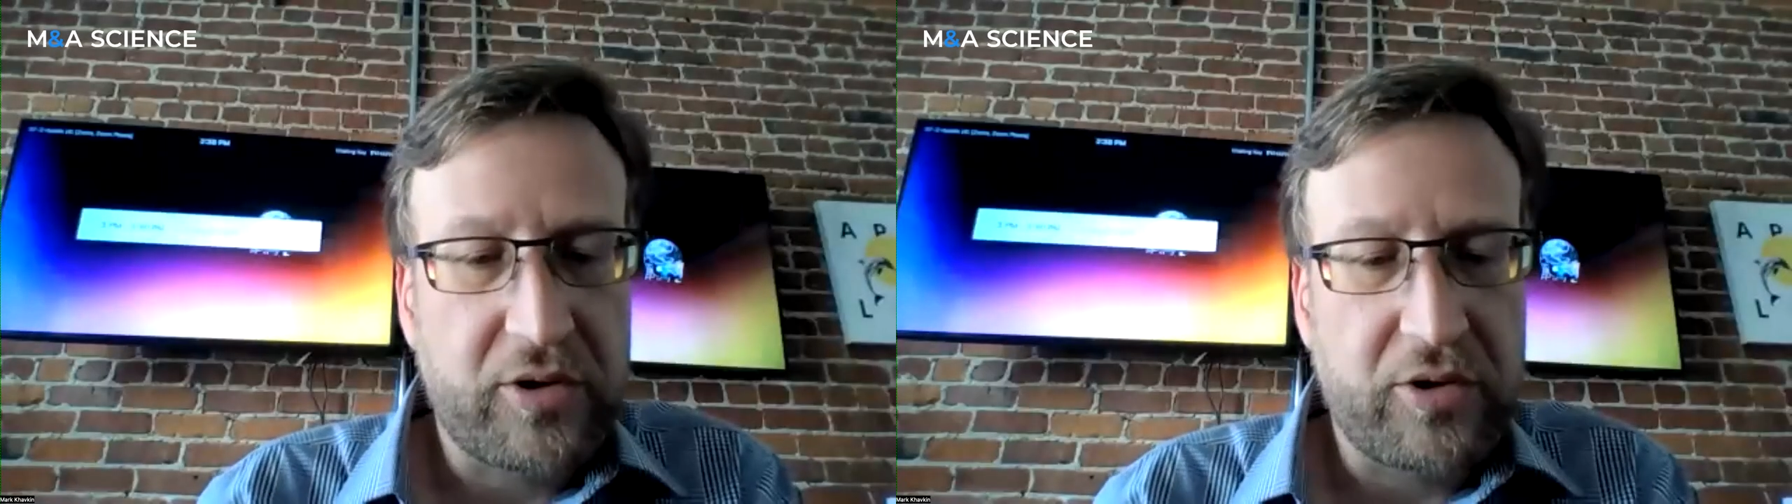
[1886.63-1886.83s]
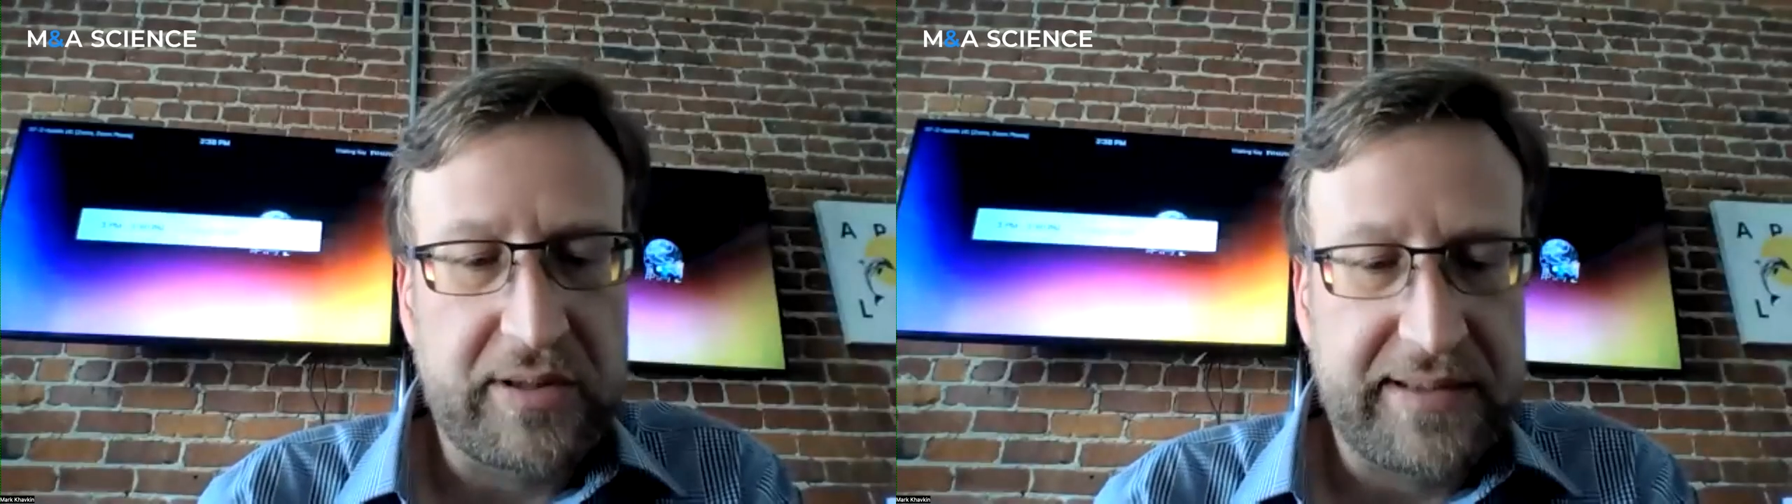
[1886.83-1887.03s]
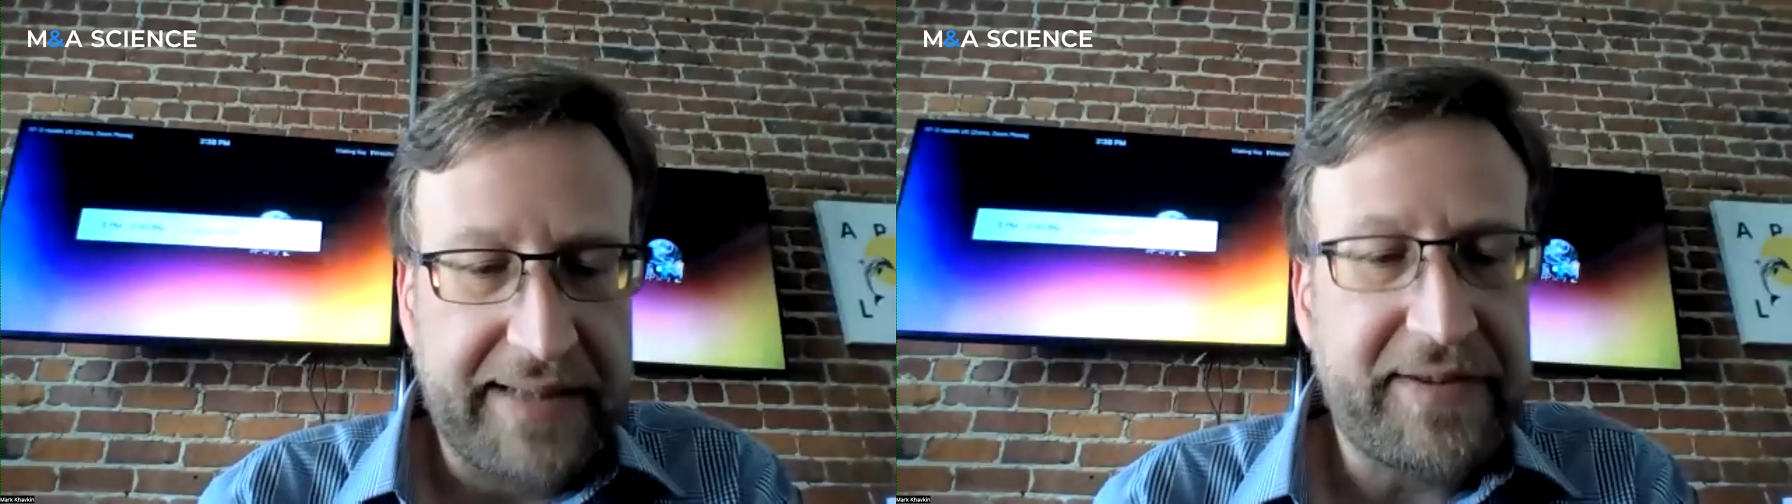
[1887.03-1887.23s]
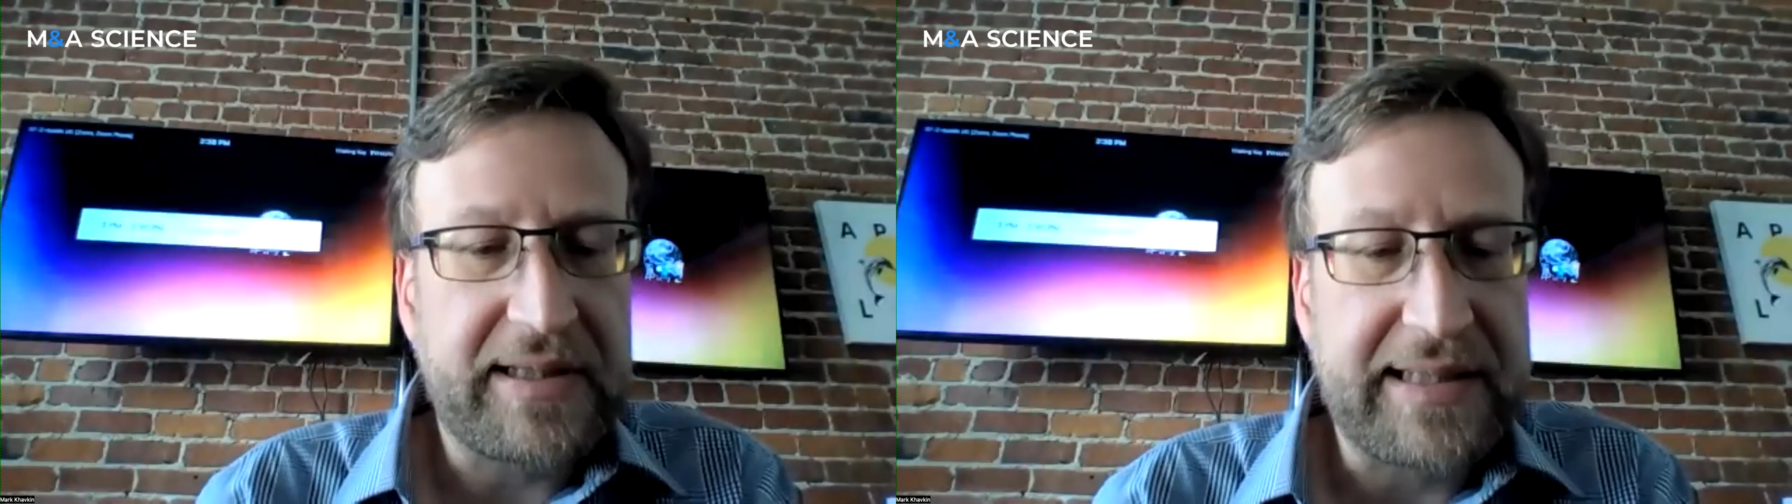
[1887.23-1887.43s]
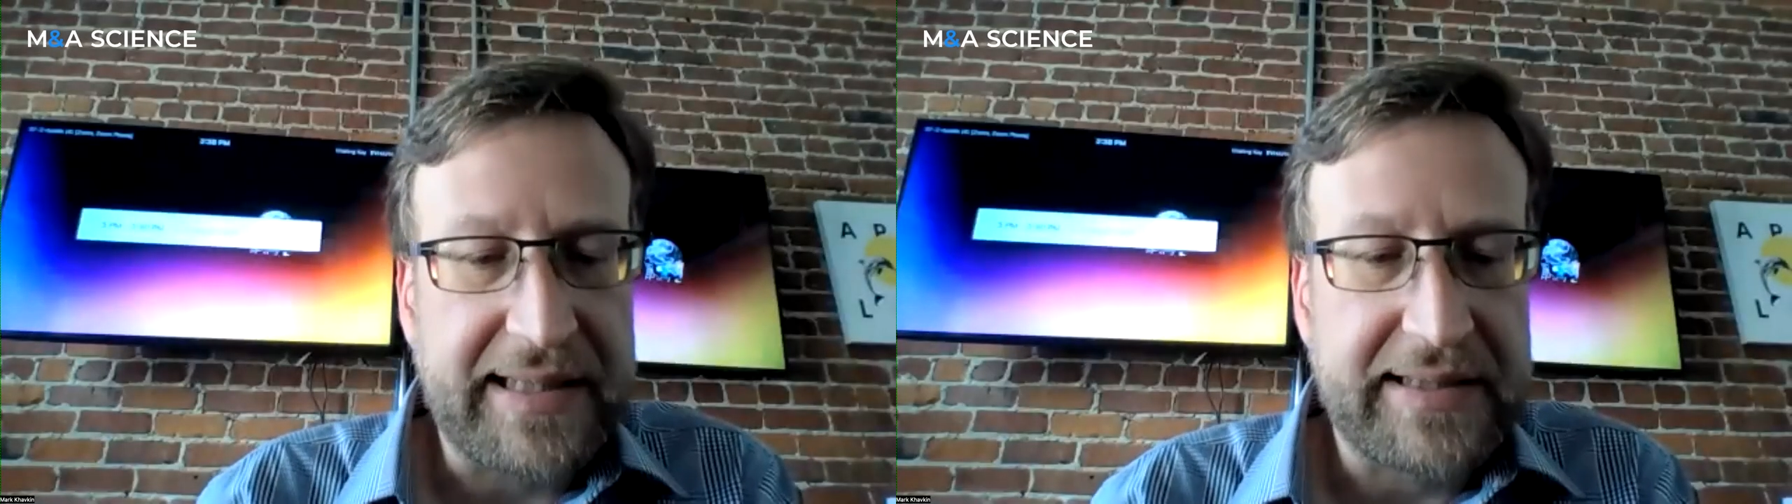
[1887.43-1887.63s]
You're
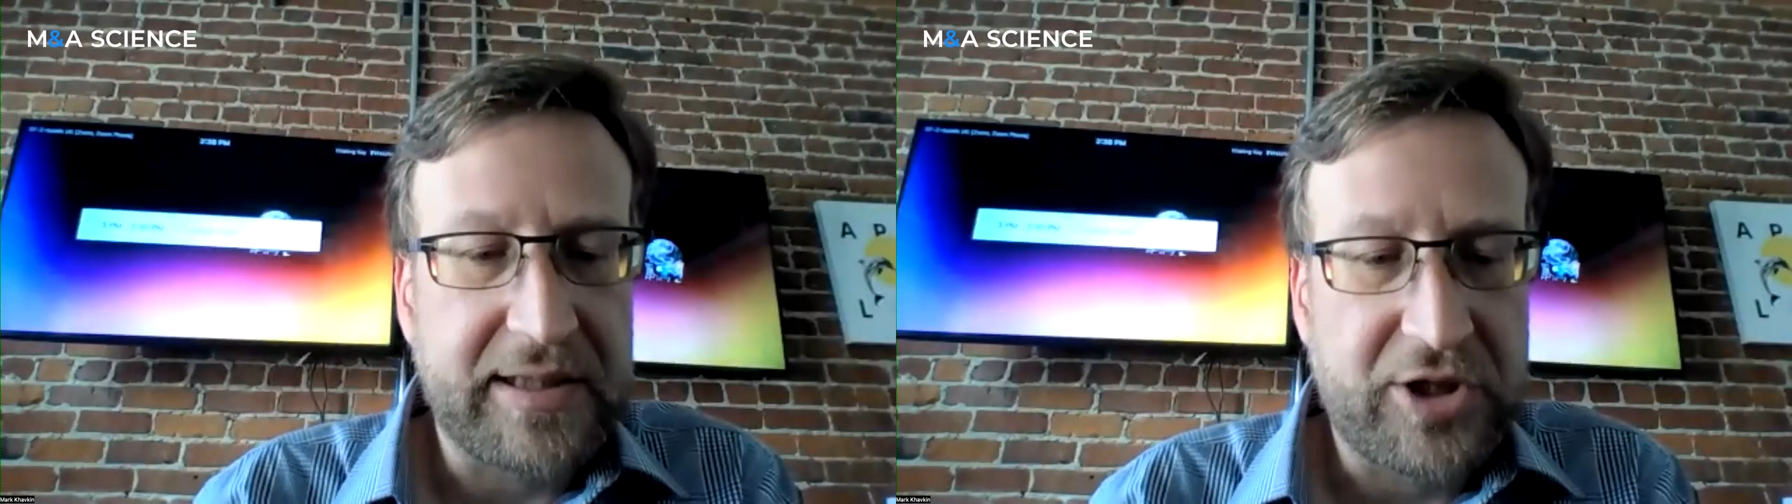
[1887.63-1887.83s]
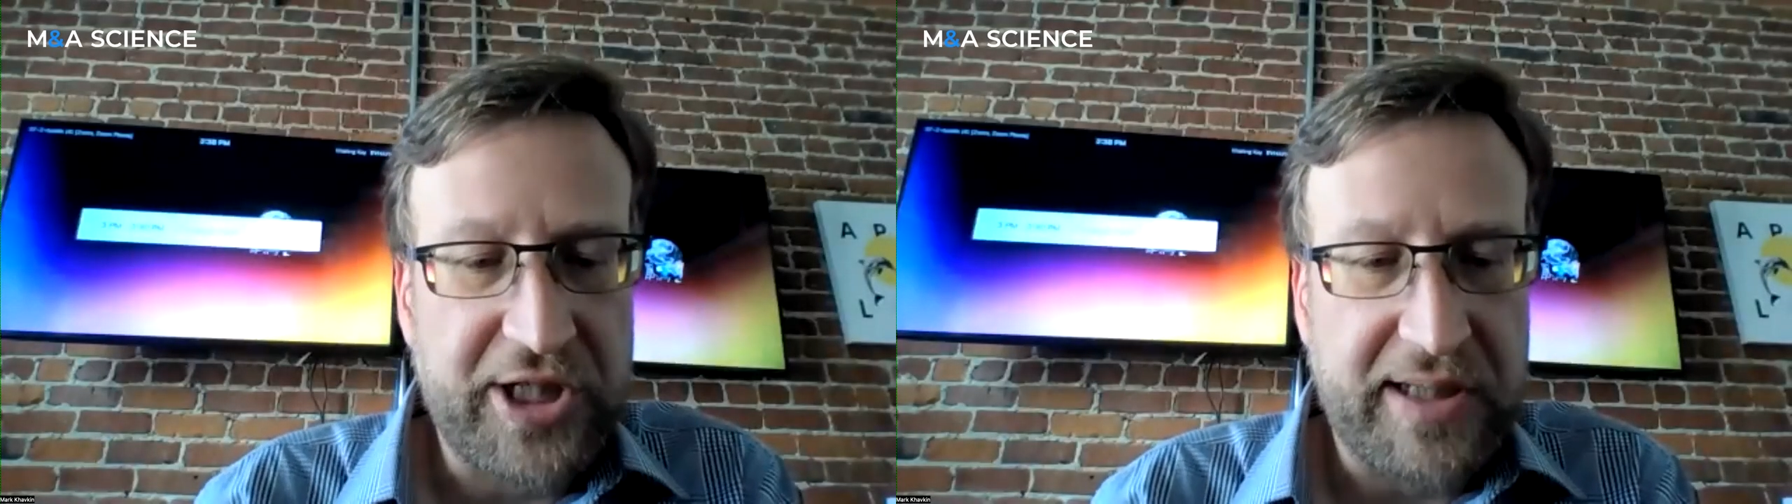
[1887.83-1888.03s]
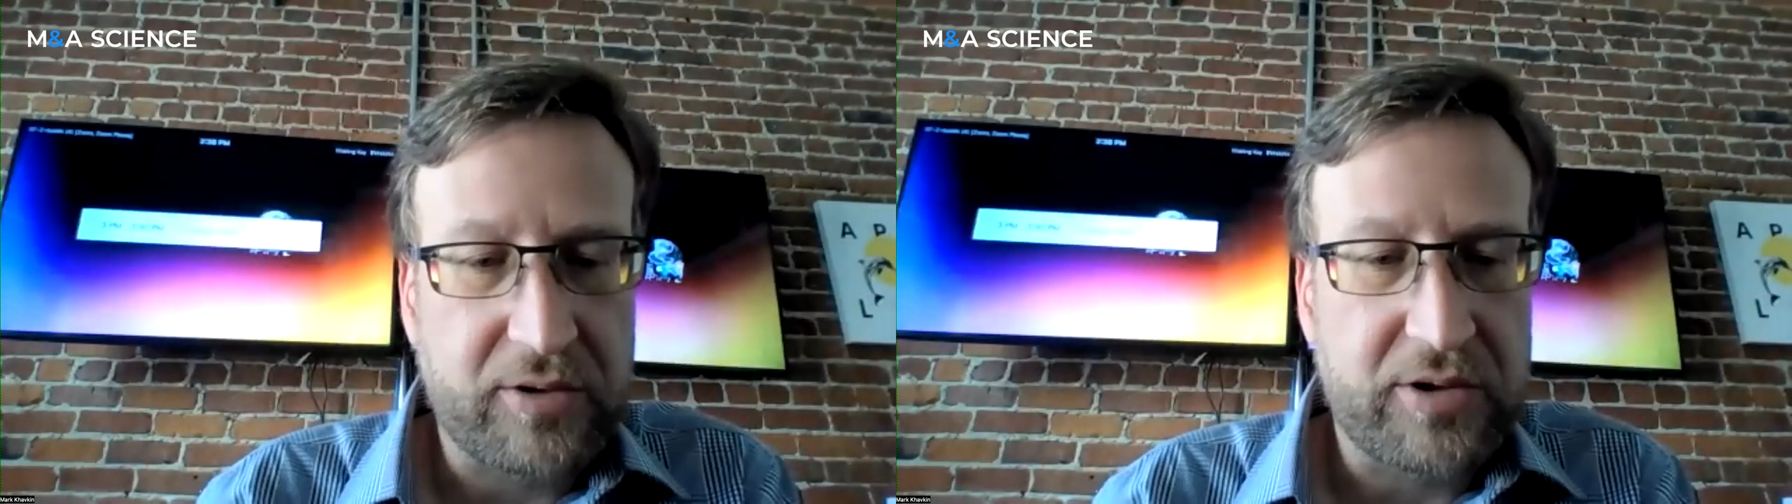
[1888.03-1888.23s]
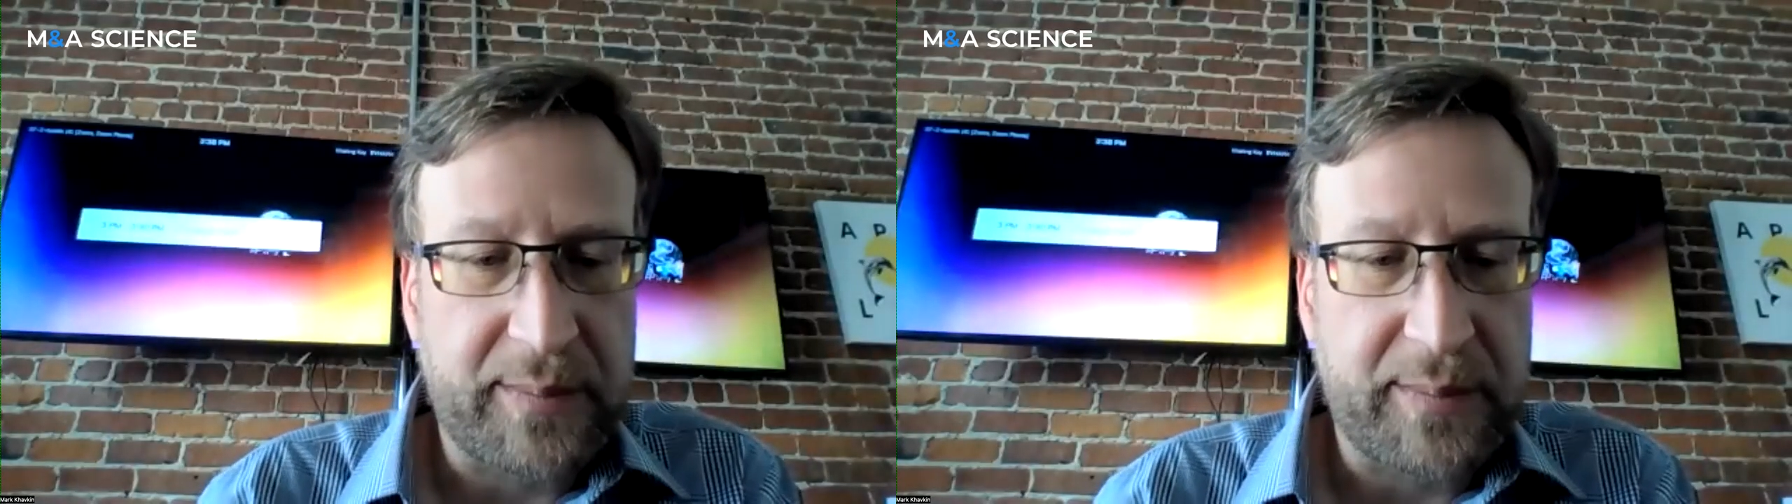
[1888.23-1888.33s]
definitely cutting a check to